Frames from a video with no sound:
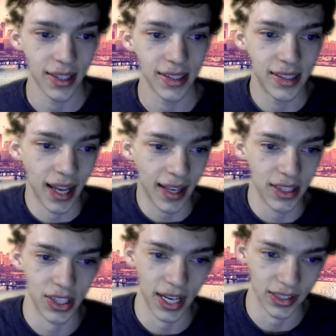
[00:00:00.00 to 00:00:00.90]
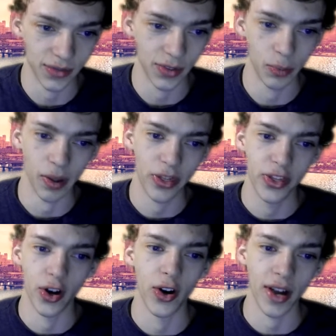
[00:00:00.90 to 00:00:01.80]
Second, Jacksonville. But
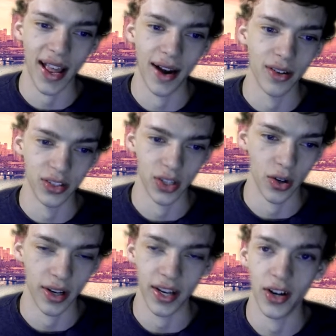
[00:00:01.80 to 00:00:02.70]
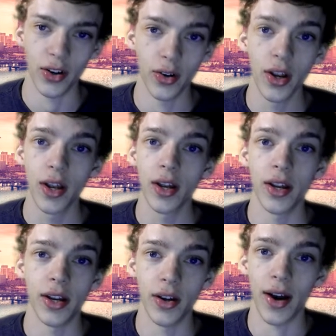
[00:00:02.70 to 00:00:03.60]
third, Arizona. Here
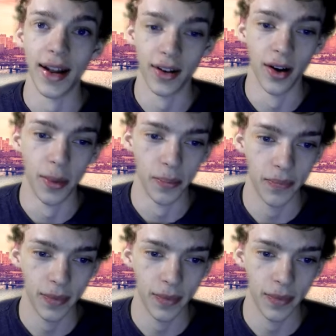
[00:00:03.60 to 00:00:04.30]
I come.